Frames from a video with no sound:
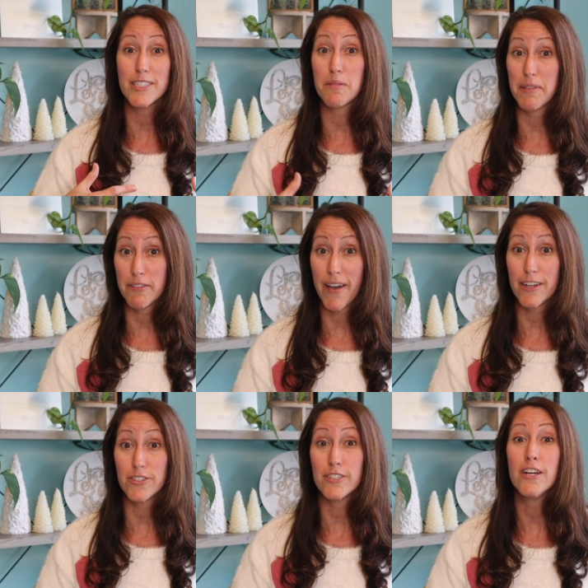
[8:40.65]
is a big
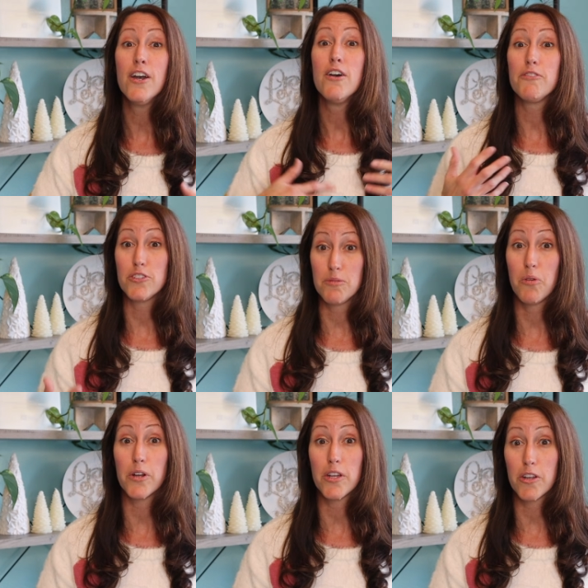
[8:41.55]
factor for
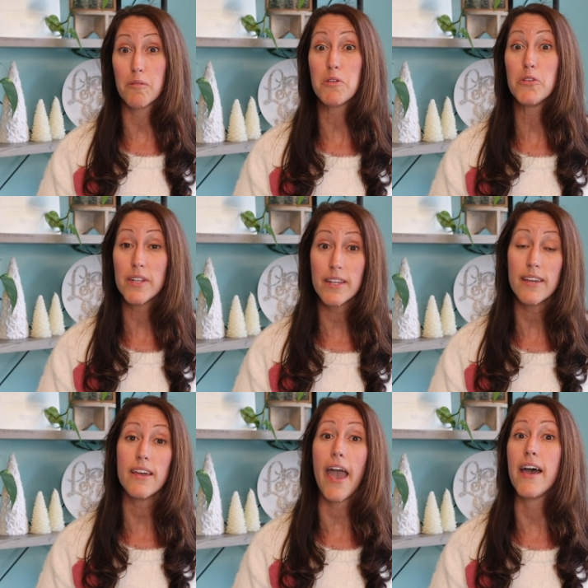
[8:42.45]
supporting your
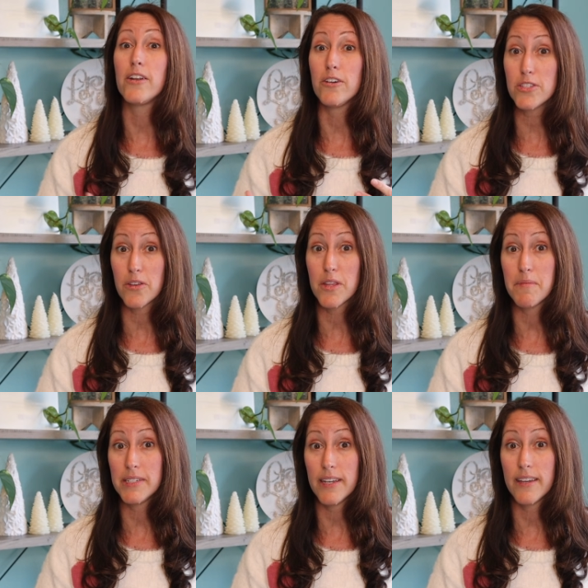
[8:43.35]
immunity and also
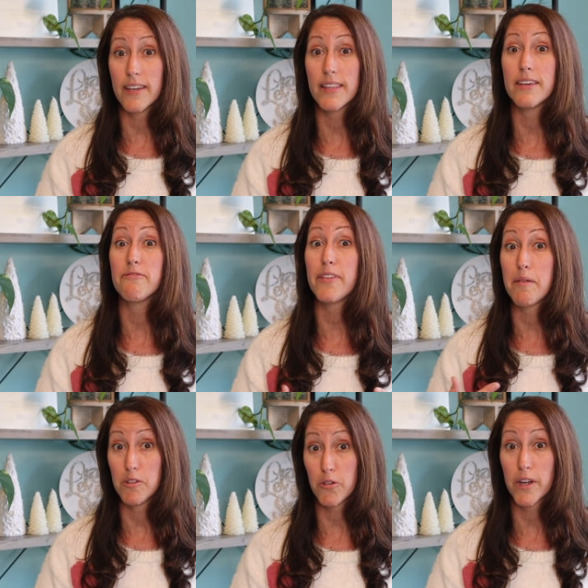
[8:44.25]
limiting the
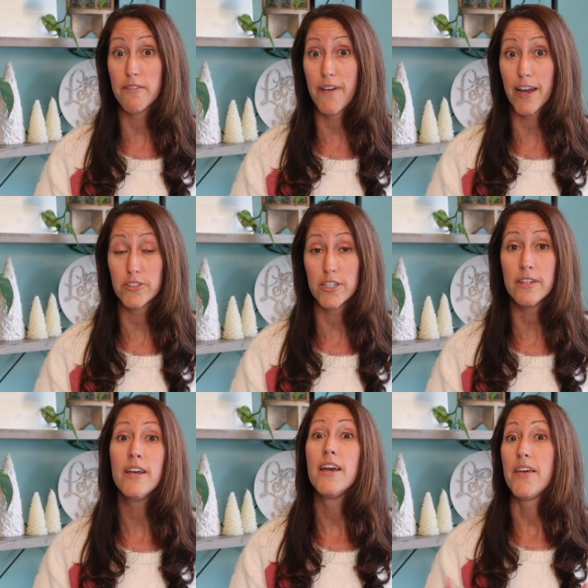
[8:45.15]
inflammatory
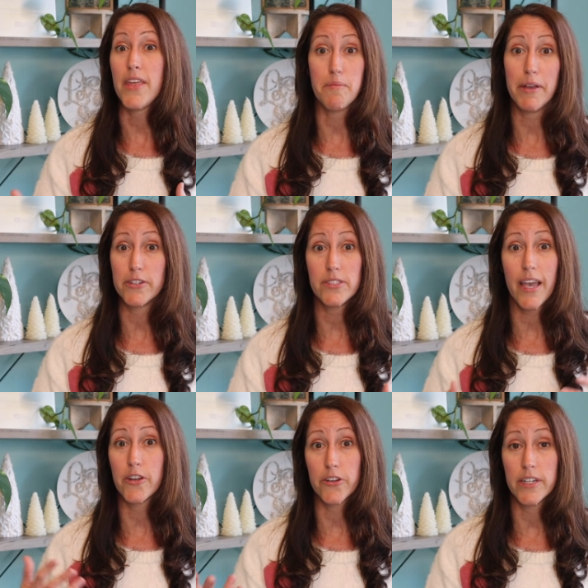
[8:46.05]
factor that a
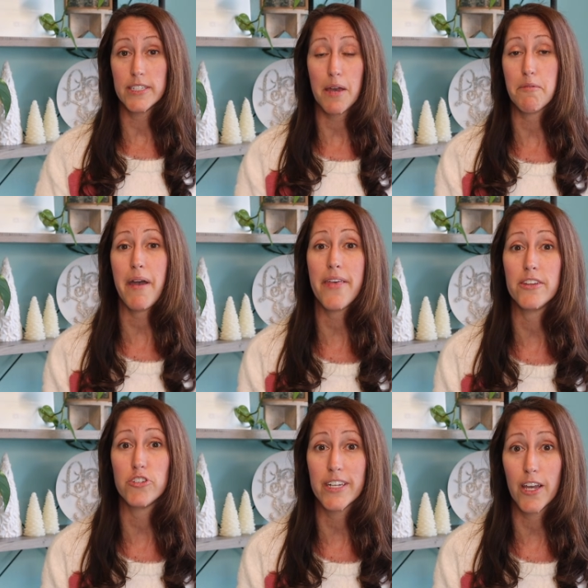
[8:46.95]
parasite or any type of
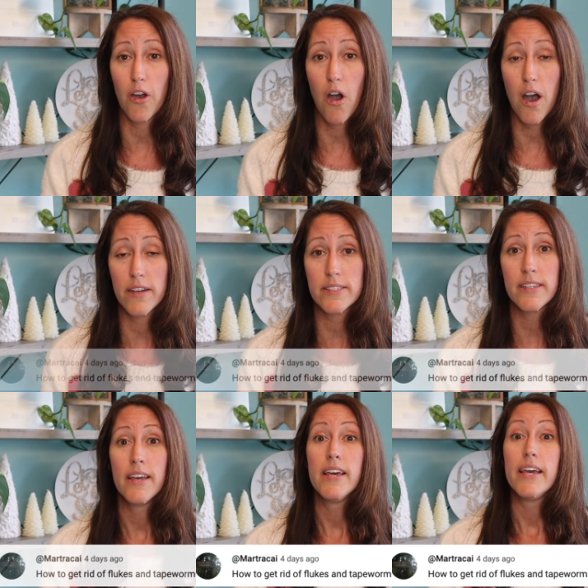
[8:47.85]
pathogen can cause.
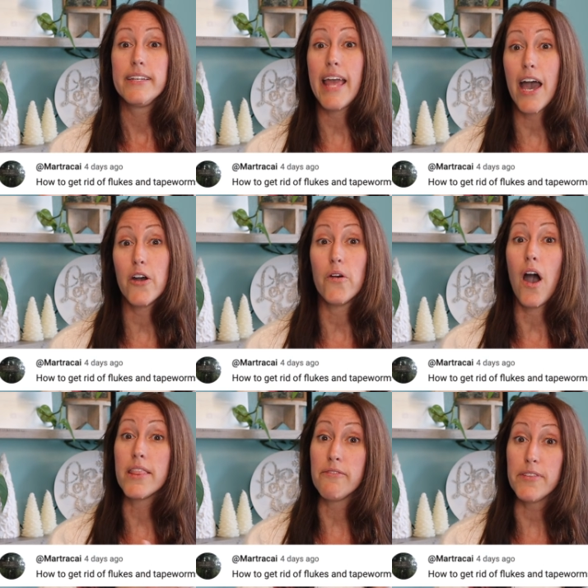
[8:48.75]
Now,
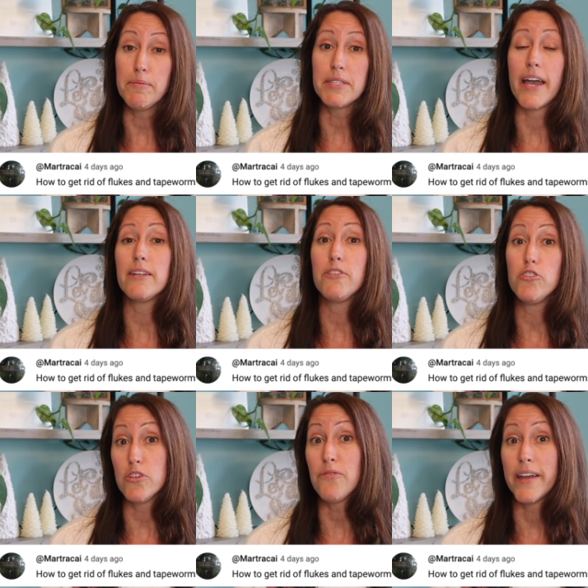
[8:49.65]
on the flip side, if you
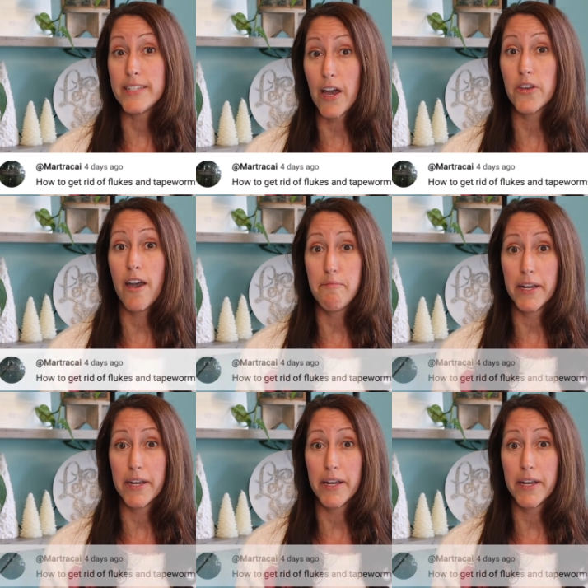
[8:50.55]
do find out you have